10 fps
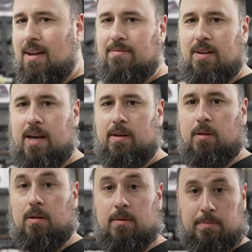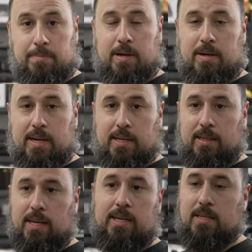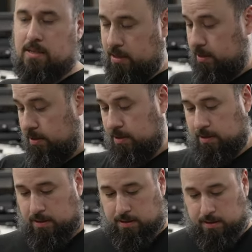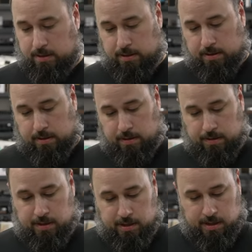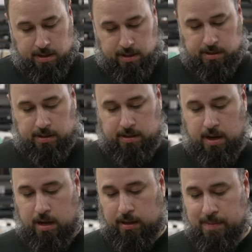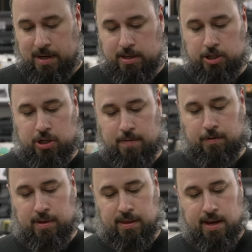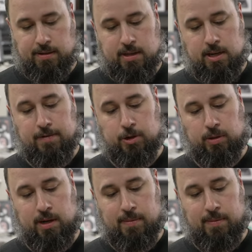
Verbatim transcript: on vinyl, Barenaked Ladies. This is Stunt, limited edition of 3,000 individually